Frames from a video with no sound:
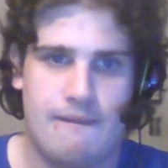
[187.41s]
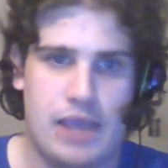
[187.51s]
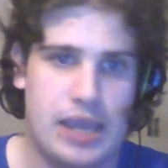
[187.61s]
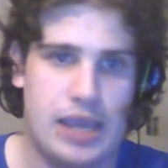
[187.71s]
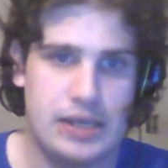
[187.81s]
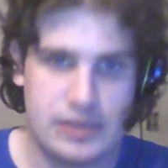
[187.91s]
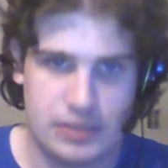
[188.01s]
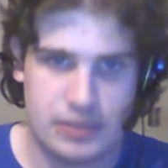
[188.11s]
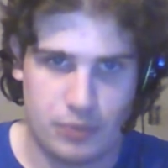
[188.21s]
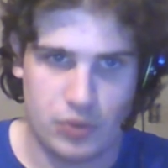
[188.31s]
and he
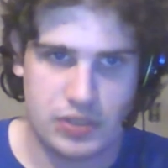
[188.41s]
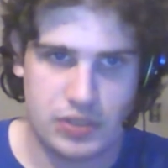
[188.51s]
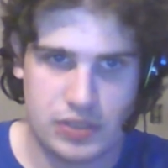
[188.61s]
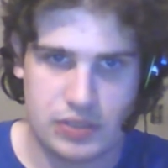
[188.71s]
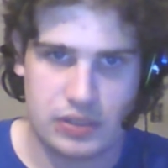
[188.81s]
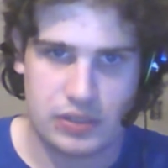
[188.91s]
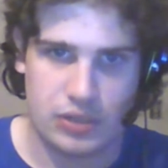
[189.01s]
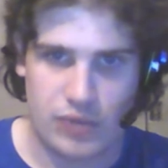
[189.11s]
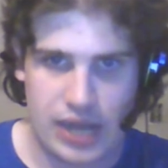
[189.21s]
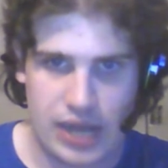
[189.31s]
supports
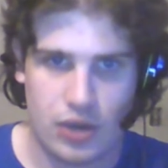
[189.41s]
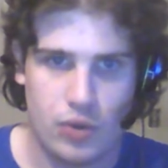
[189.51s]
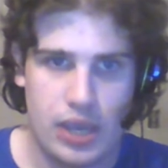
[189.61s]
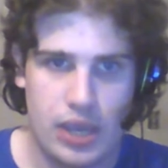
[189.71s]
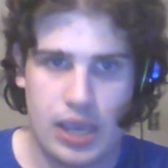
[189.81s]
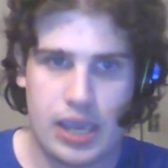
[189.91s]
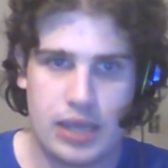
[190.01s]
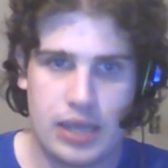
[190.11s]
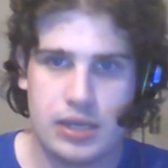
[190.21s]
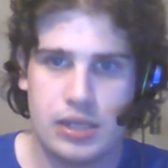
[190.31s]
NATO,
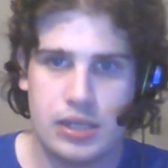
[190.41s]
and